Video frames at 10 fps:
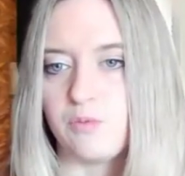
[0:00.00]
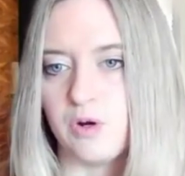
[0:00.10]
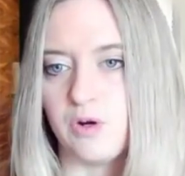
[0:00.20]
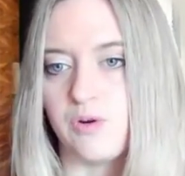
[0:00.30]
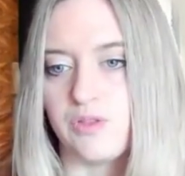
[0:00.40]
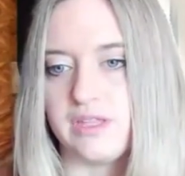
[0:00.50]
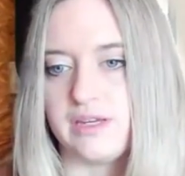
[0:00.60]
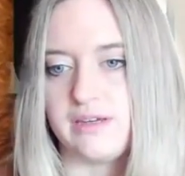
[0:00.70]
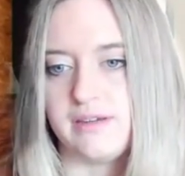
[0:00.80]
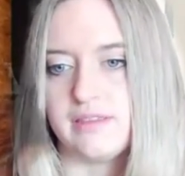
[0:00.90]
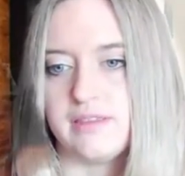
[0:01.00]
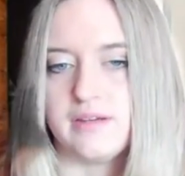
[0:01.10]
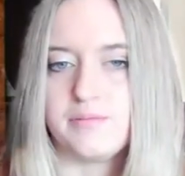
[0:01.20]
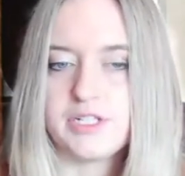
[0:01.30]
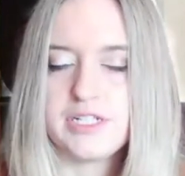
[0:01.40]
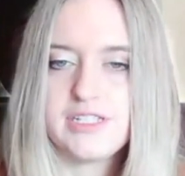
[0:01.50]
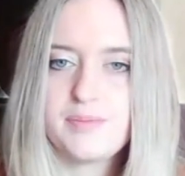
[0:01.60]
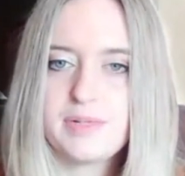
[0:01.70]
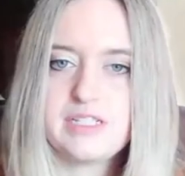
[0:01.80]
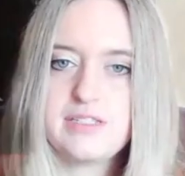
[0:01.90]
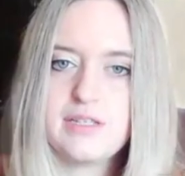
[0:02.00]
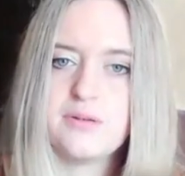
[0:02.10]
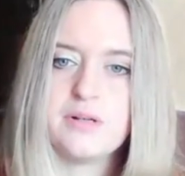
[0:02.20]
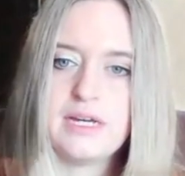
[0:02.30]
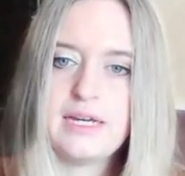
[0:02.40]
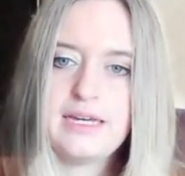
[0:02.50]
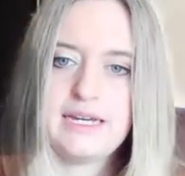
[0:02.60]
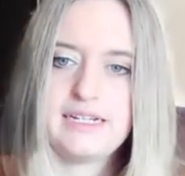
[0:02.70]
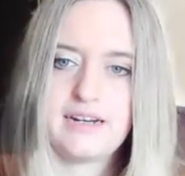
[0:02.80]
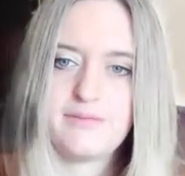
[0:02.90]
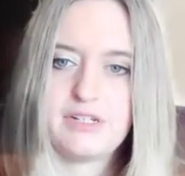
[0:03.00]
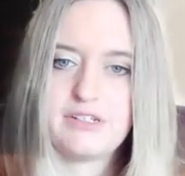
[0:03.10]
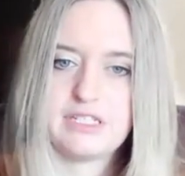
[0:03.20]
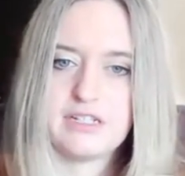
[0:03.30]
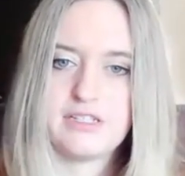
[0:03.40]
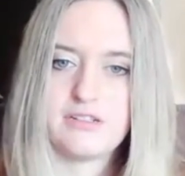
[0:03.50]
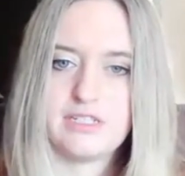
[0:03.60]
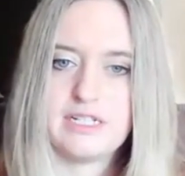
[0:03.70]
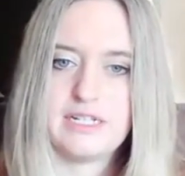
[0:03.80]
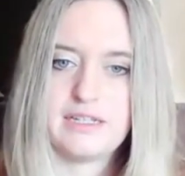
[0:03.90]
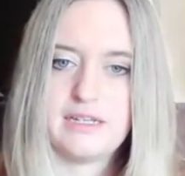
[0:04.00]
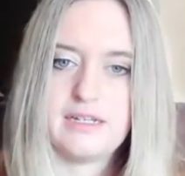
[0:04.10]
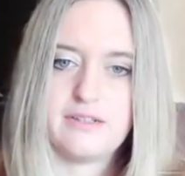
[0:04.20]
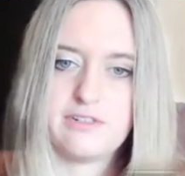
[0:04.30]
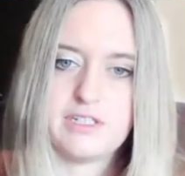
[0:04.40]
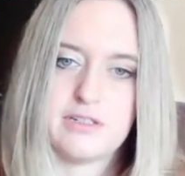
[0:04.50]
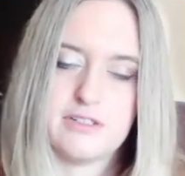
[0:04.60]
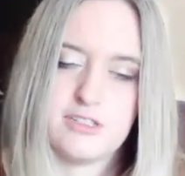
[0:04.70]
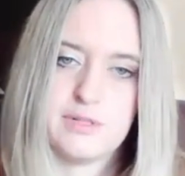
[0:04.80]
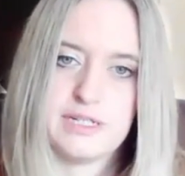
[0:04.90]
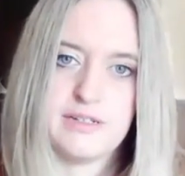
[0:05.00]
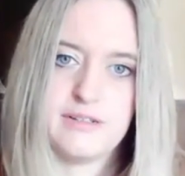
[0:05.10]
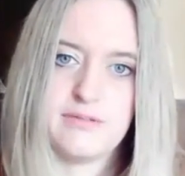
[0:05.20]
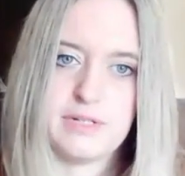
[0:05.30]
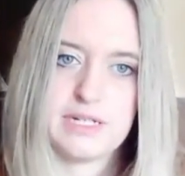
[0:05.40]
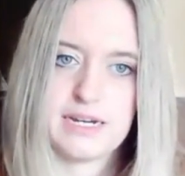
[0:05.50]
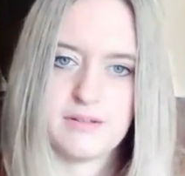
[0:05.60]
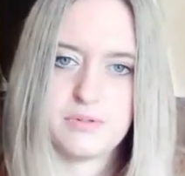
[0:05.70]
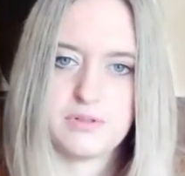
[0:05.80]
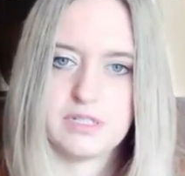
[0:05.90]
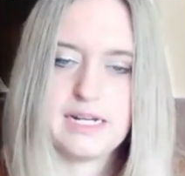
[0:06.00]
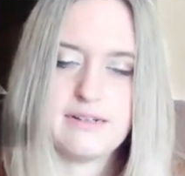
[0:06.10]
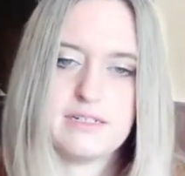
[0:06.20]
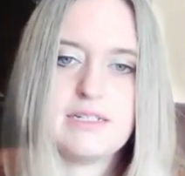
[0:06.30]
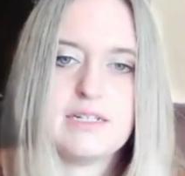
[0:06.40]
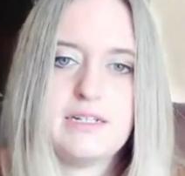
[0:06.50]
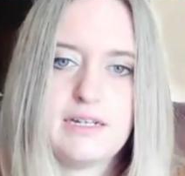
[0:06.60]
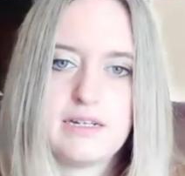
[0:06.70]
woke the participants. So anytime there was uncertainty in the results, we kind of pulled it out and didn't